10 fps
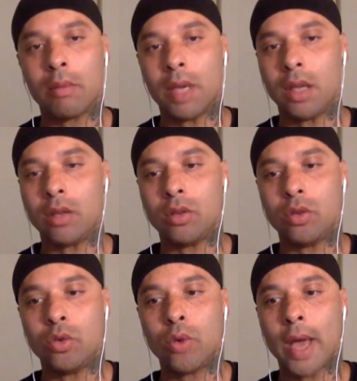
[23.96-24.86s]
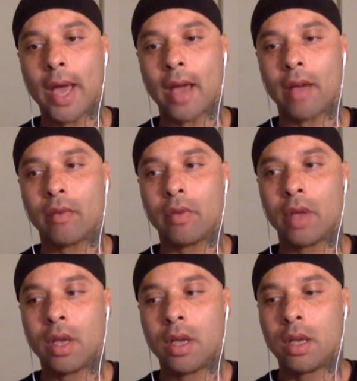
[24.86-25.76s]
I mean, you have,
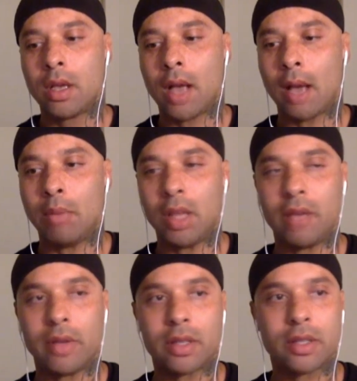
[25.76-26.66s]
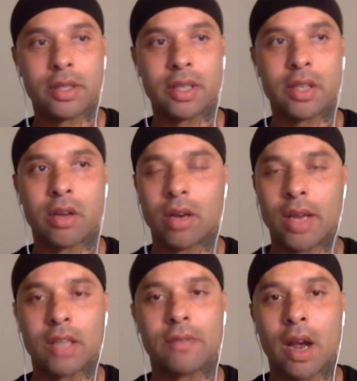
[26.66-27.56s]
I believe it's 600
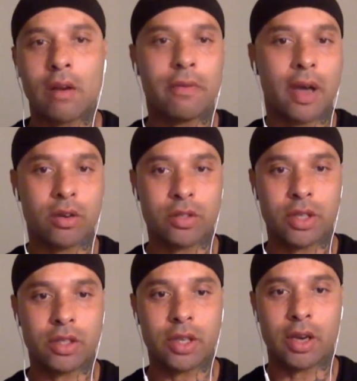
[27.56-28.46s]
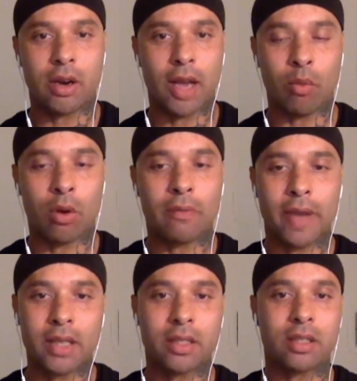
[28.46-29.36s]
less firefighters this year, and we're
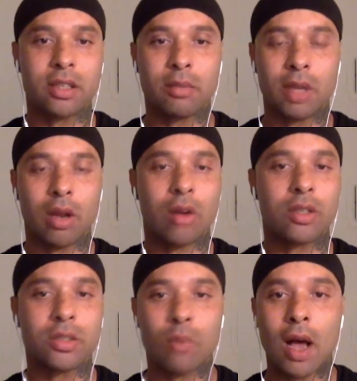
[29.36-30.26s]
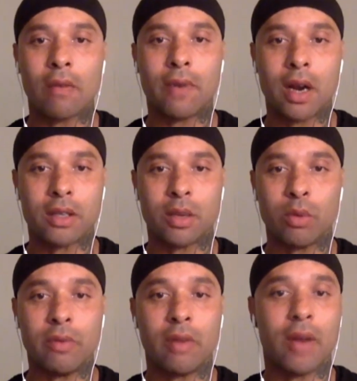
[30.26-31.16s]
facing some of the largest wildfires that
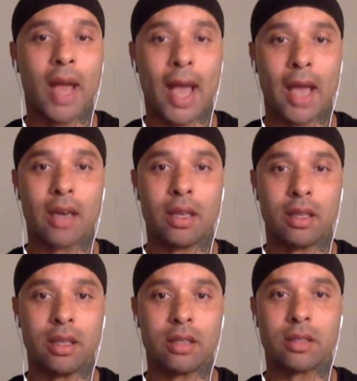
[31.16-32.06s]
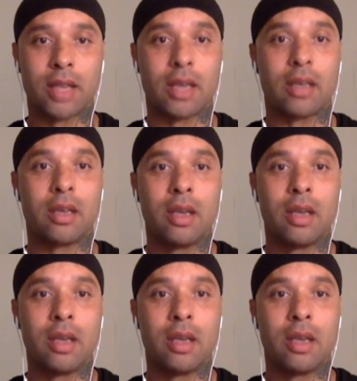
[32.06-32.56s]
we've ever had in this state.